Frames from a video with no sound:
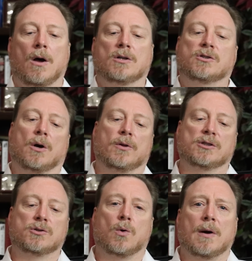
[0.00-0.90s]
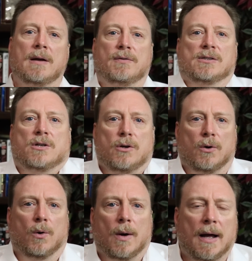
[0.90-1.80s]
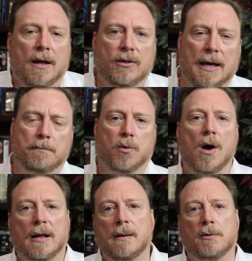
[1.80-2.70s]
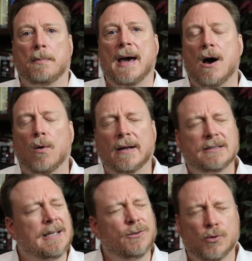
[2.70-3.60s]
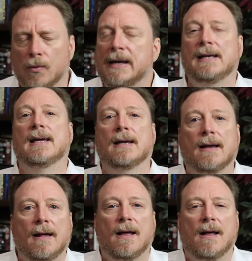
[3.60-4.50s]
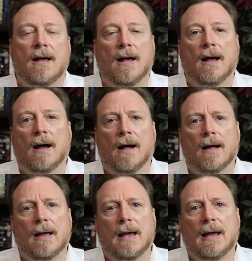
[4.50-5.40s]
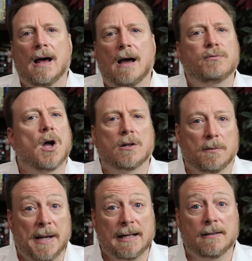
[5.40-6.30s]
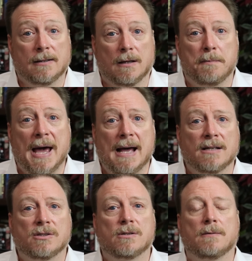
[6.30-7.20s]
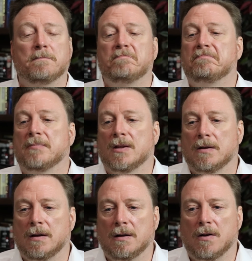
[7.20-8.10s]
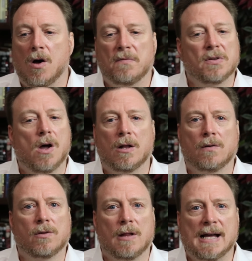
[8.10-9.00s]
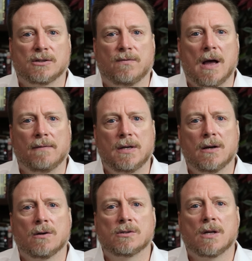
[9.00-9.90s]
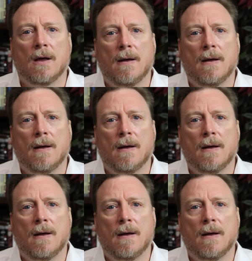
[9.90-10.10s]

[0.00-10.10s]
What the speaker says: So the story of his coup that brought him to power, it's intriguing. I've talked about it in the past, off and on over the last 5 years.